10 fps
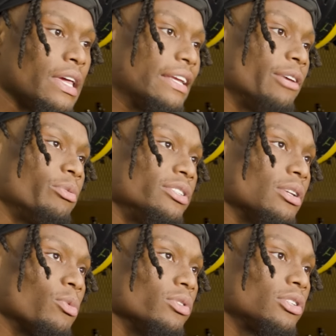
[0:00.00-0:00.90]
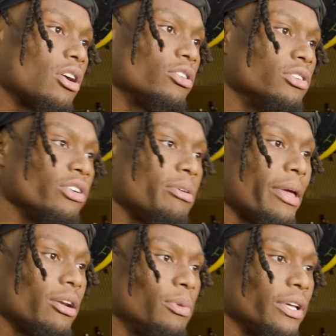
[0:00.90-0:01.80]
And then when his number was called, you know, he
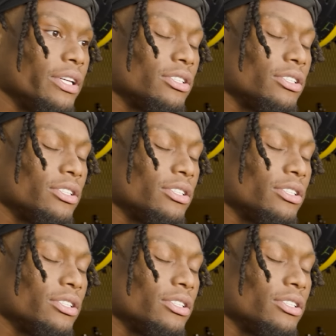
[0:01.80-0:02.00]
made a play.